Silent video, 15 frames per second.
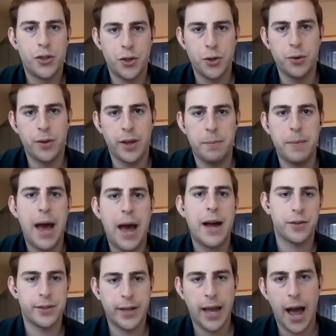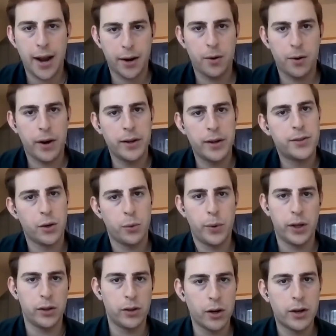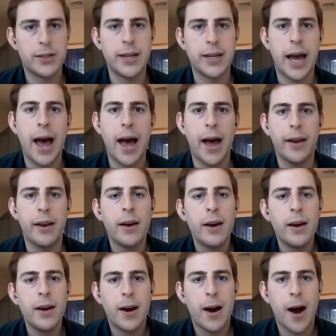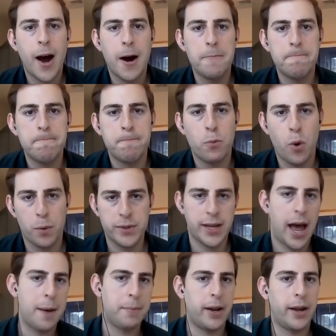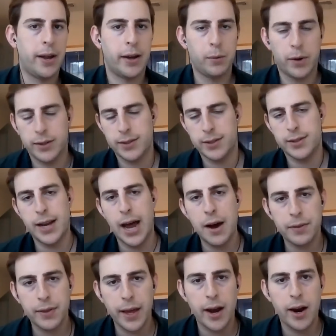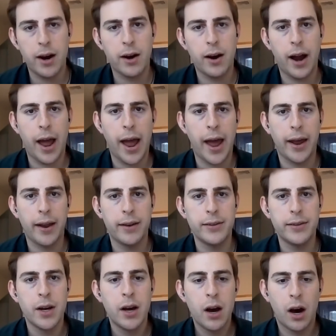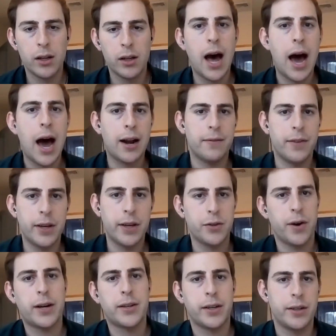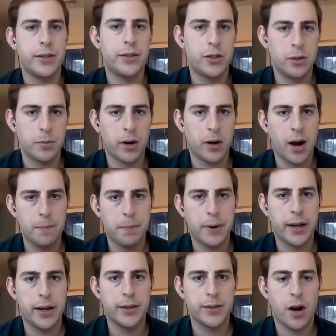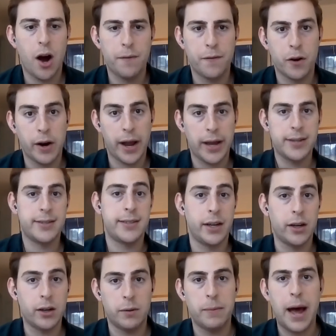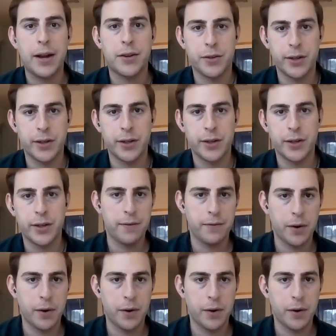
to the mattress category? So we looked at what was happening and what existed out there. And a lot of the direct-to-consumer companies offer a single mattress for